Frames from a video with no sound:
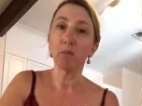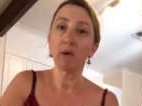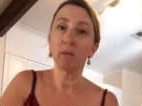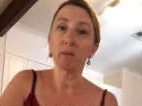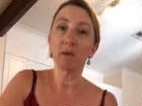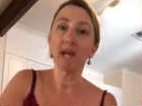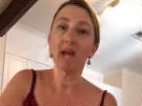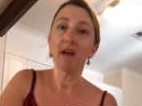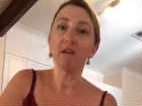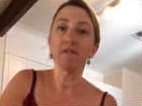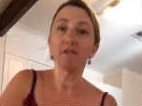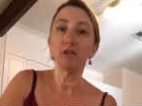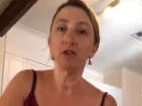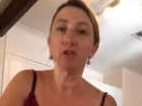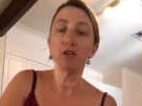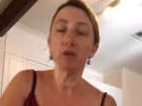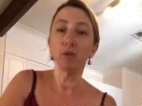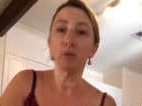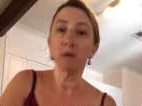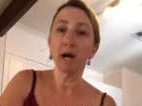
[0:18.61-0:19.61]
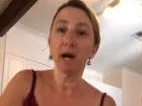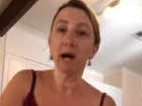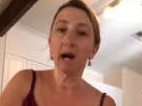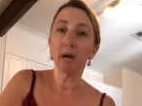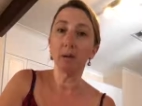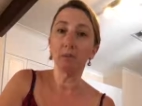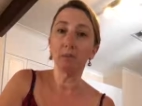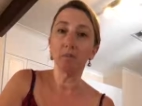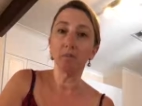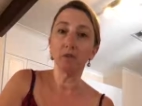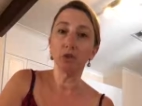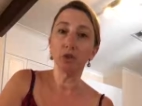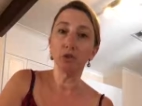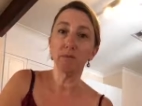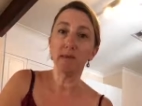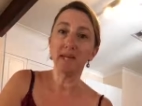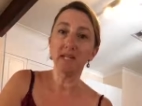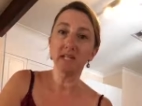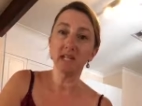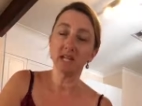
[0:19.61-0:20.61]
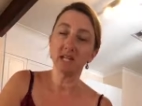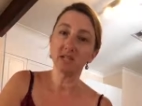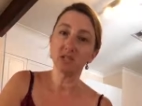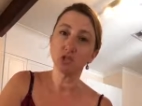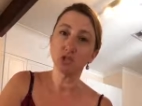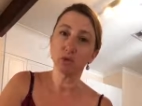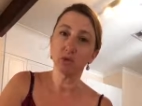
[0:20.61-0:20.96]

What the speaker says: when we have new mentees